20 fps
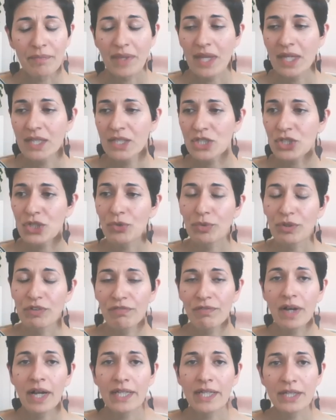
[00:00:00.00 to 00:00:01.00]
And so we
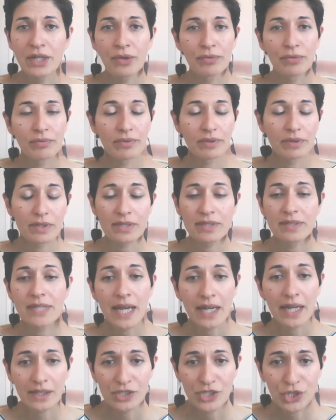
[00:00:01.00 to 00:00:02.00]
find out the
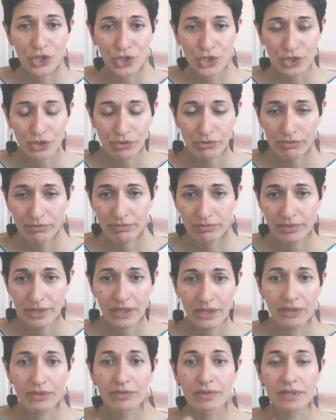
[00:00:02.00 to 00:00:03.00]
exact tissue,
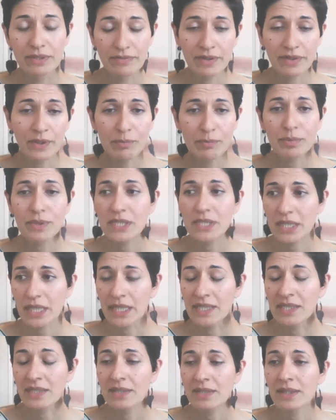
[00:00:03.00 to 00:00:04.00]
it's very
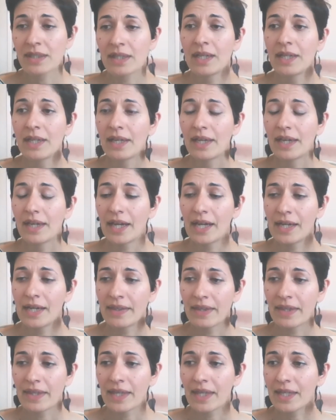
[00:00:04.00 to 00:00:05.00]
precise.
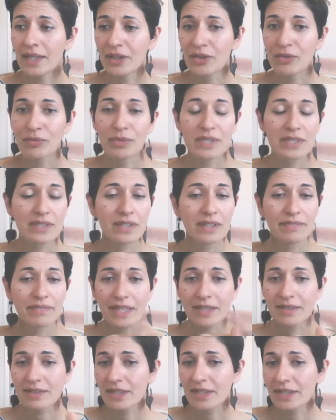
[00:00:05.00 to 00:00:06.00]
And then we see if
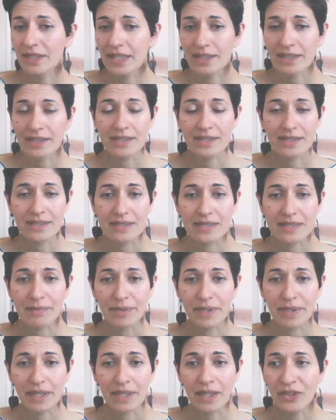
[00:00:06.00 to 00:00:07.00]
that's connected to
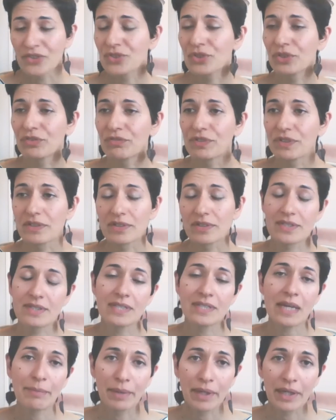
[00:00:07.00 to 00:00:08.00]
something else. So if it's the
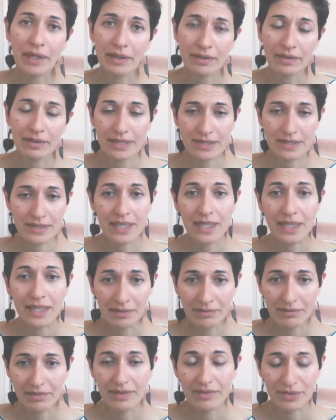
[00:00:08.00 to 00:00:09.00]
stomach, let's
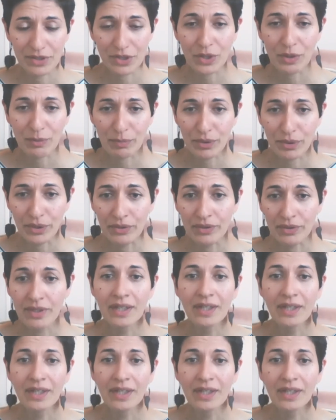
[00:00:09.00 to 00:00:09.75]
say it's heartburn,